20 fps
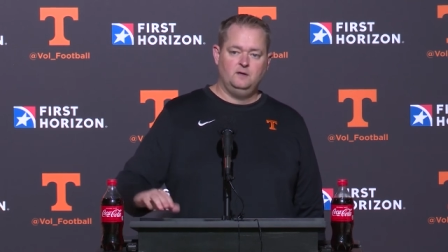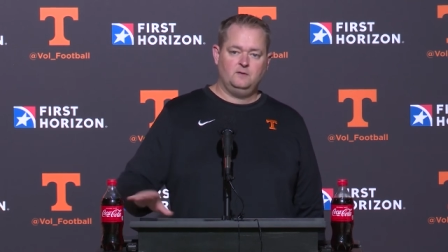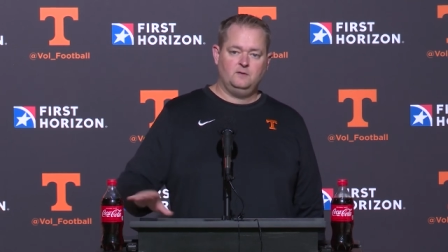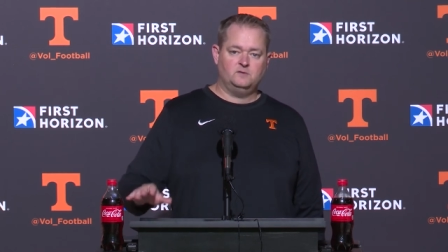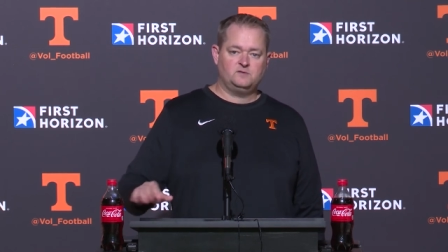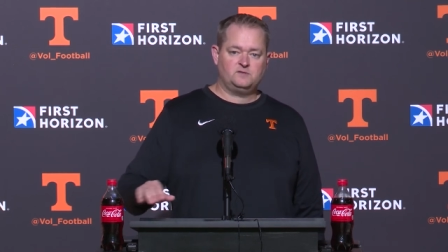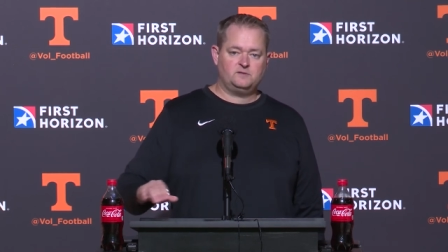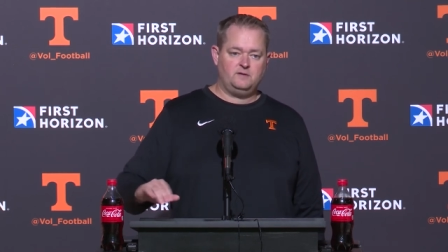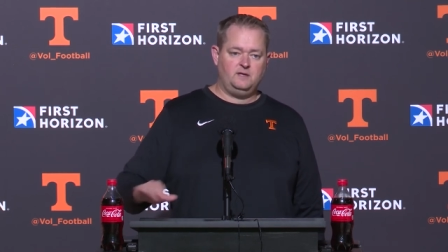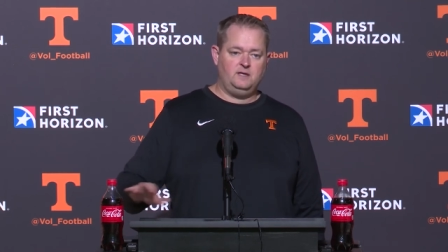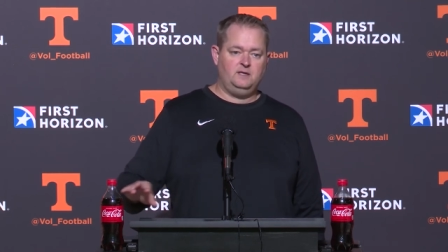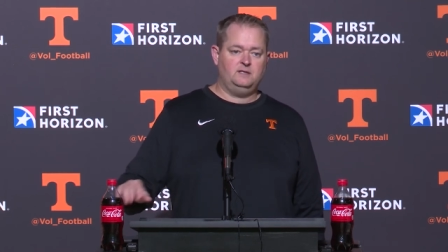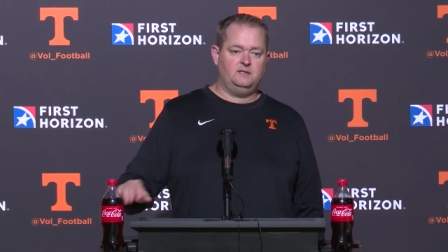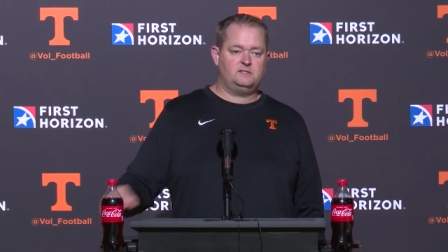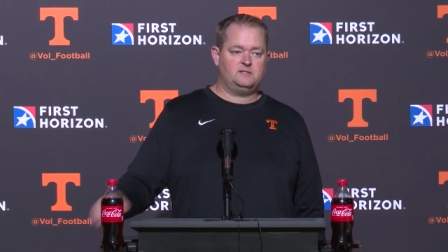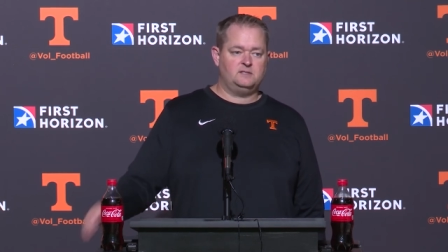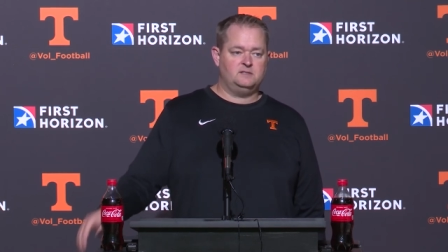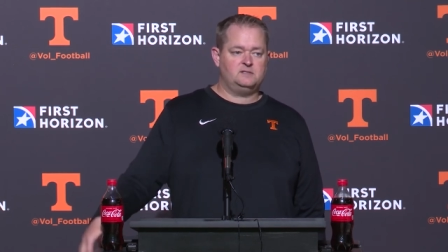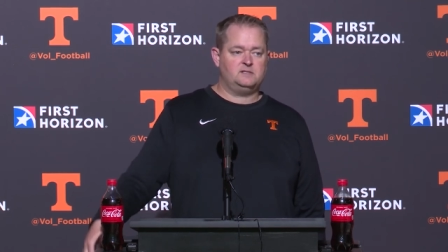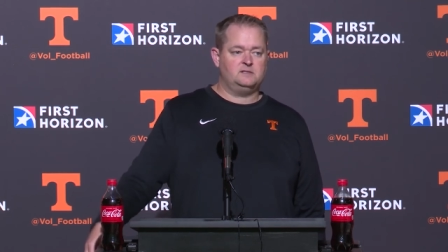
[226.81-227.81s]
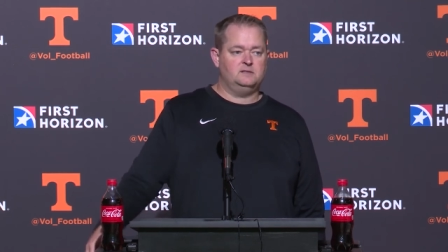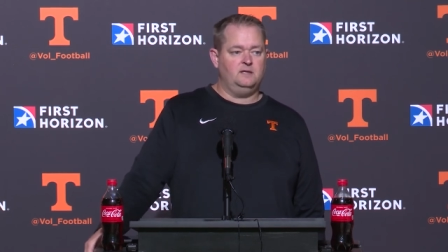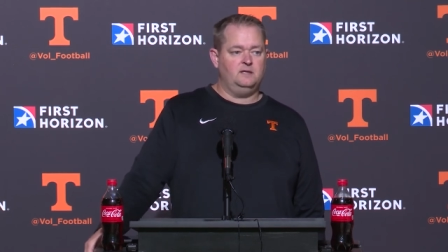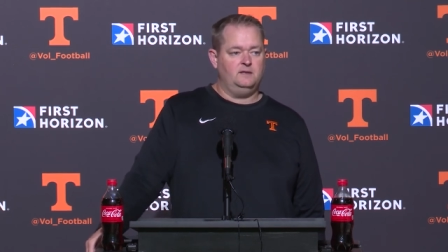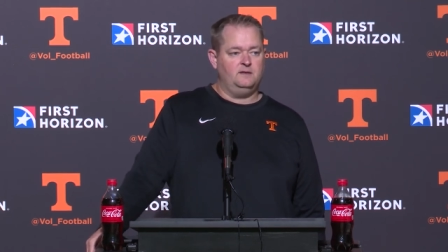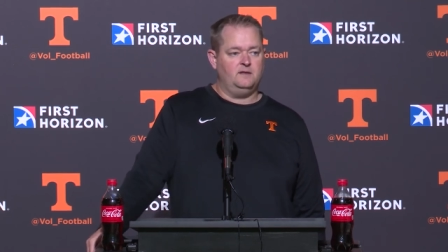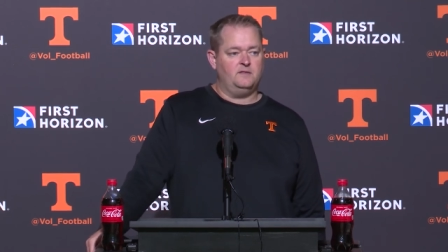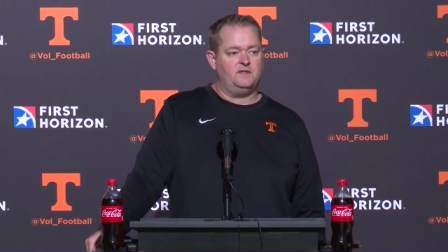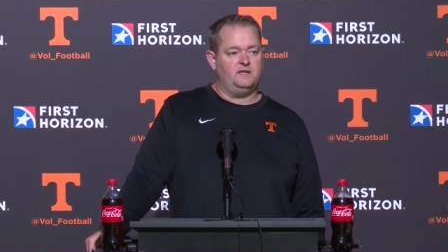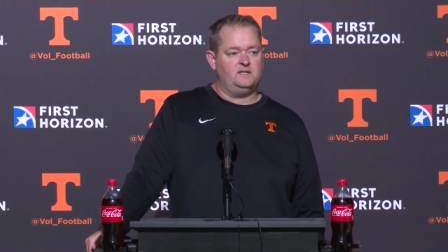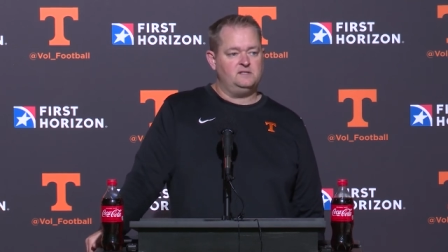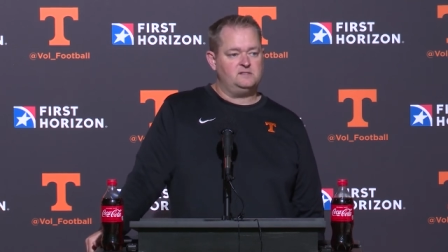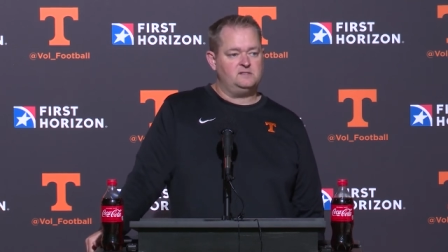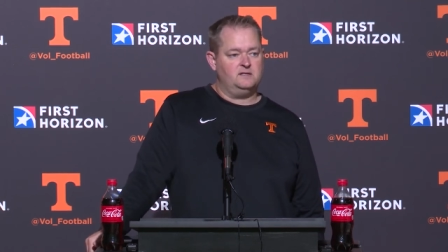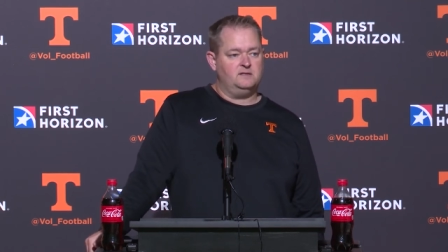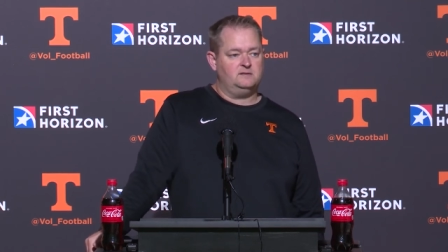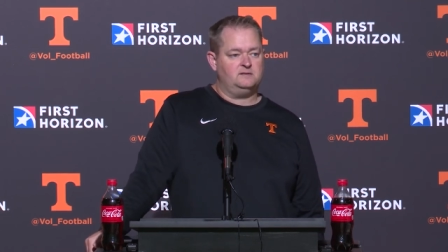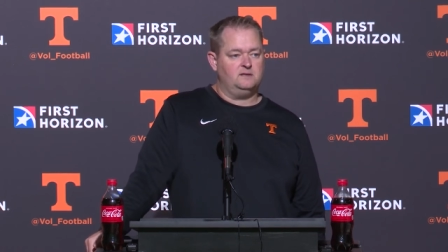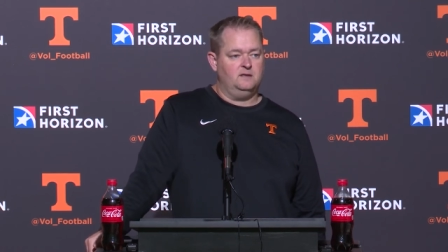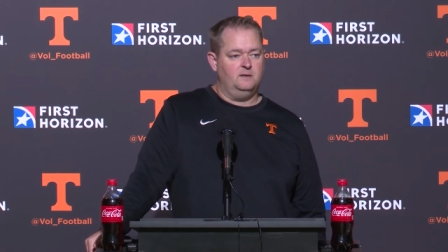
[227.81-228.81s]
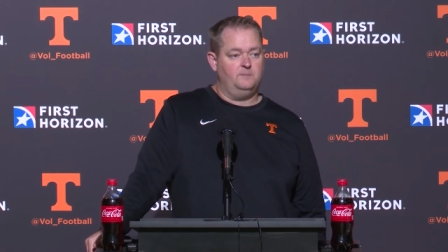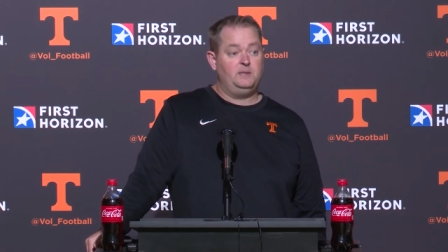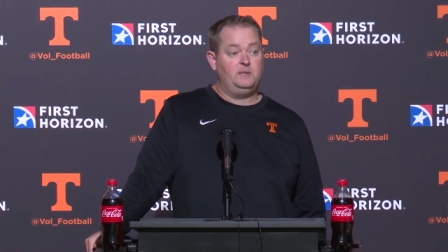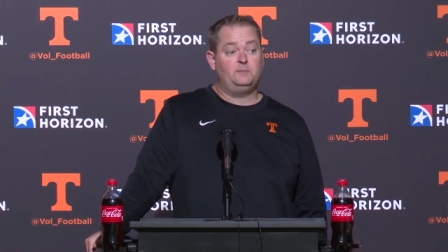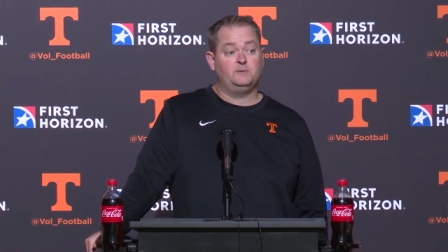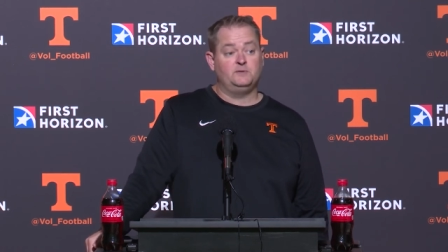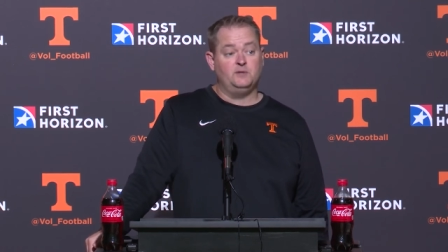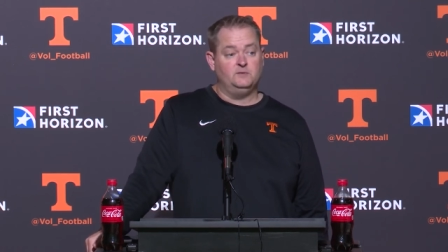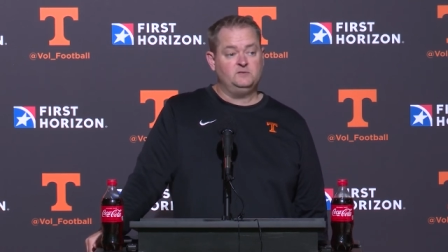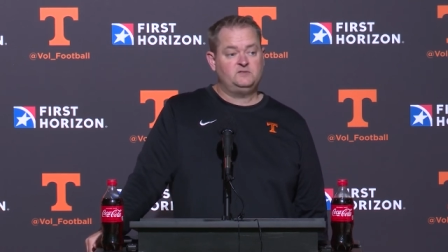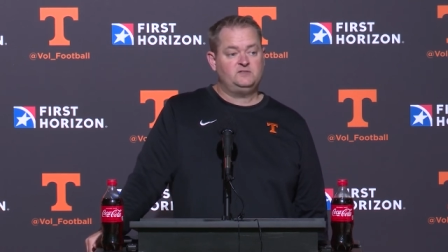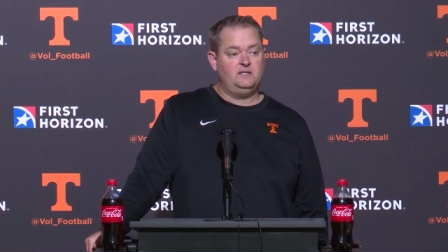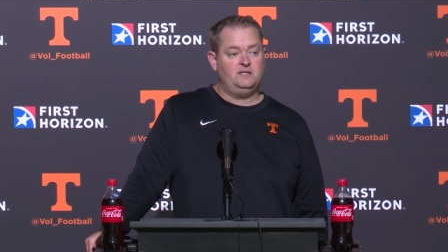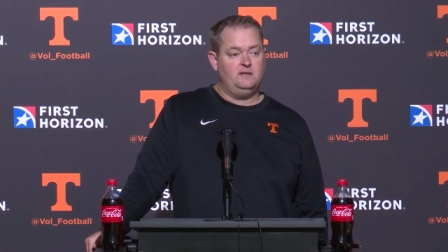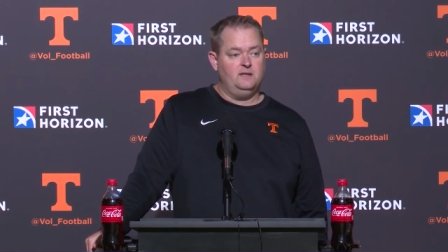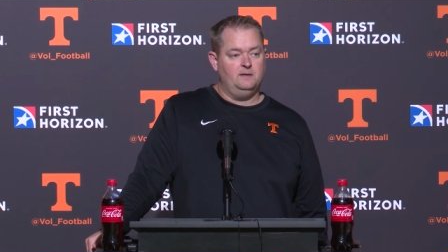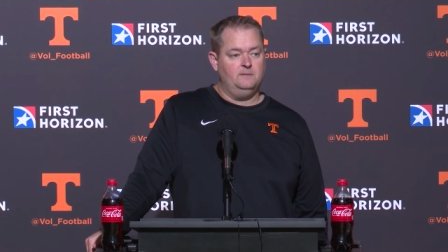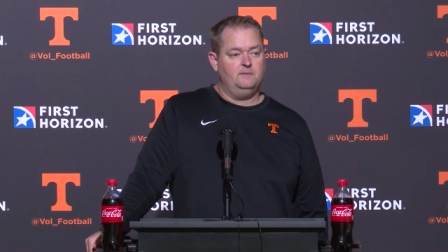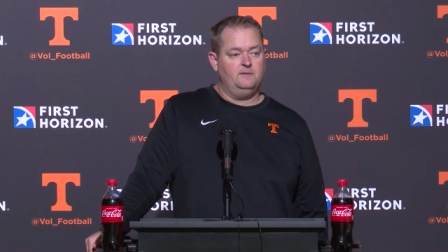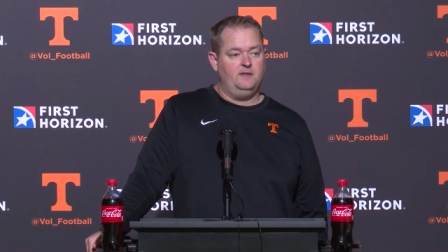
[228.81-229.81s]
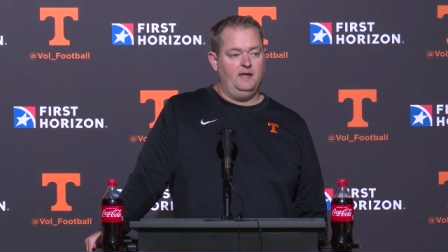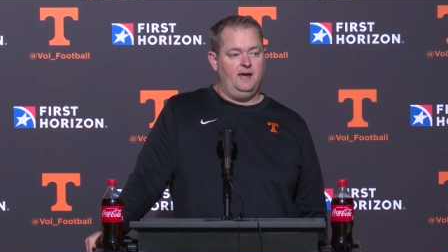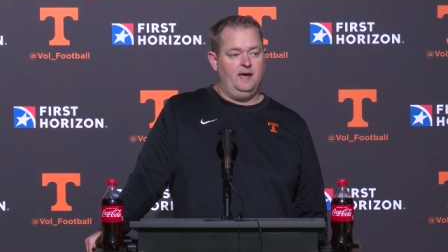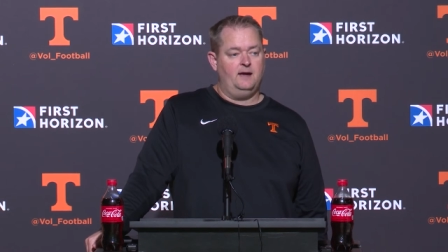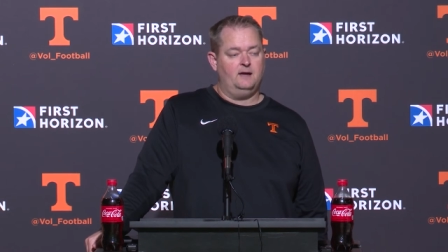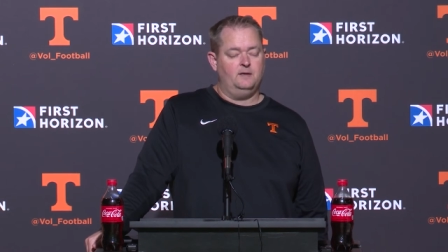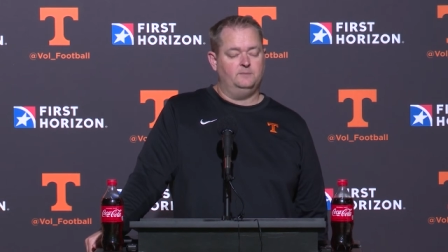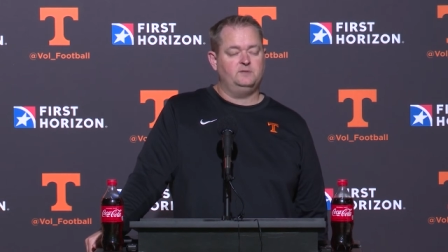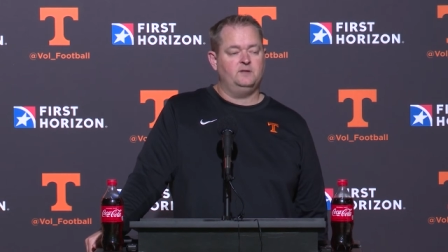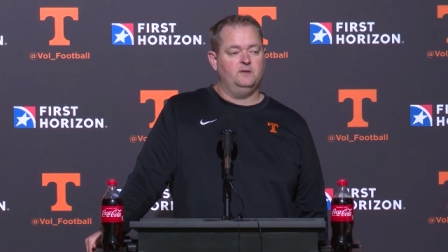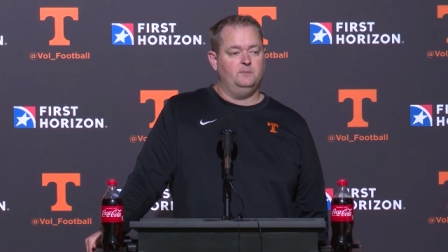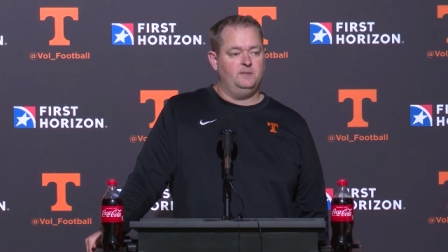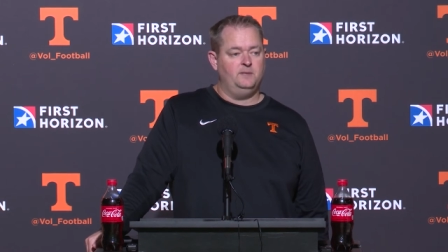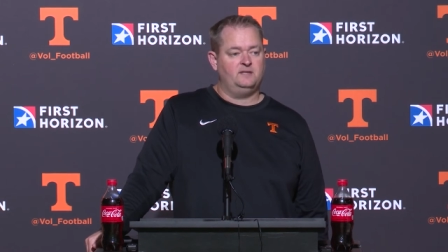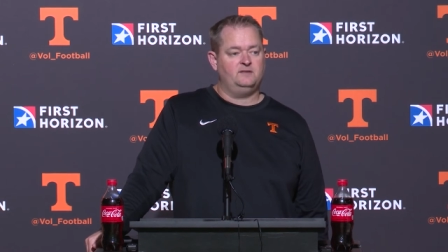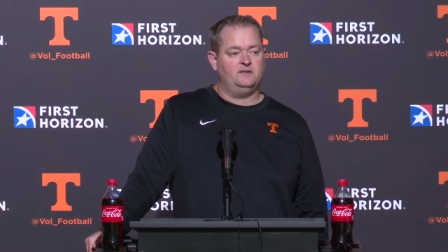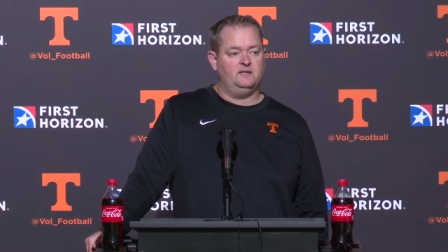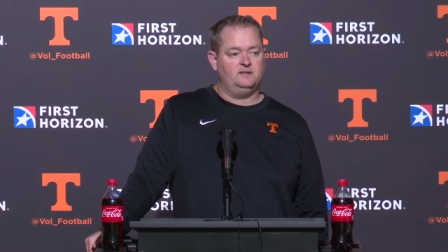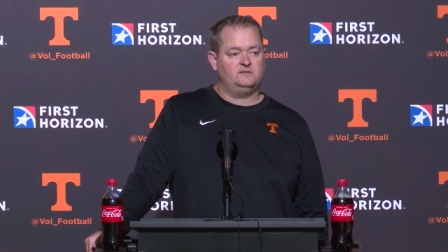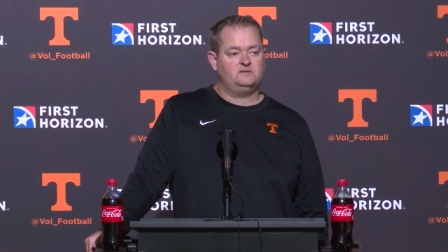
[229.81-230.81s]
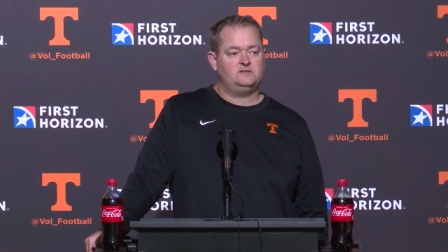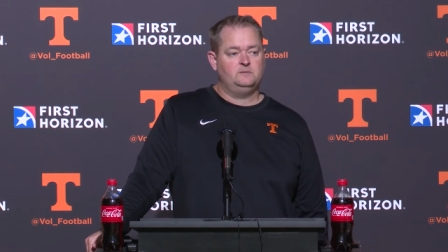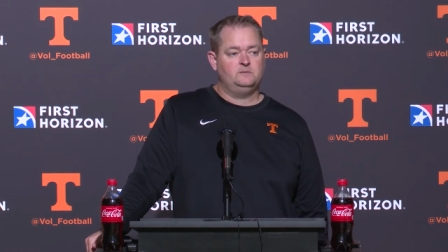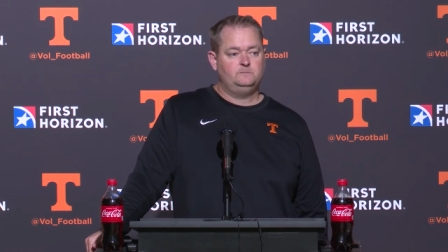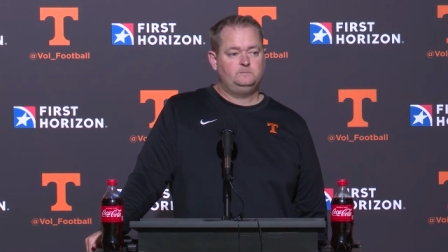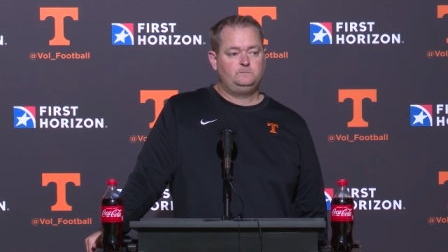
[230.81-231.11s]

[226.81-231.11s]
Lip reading: Those are the inches and the things that people don't see that add up to the big things.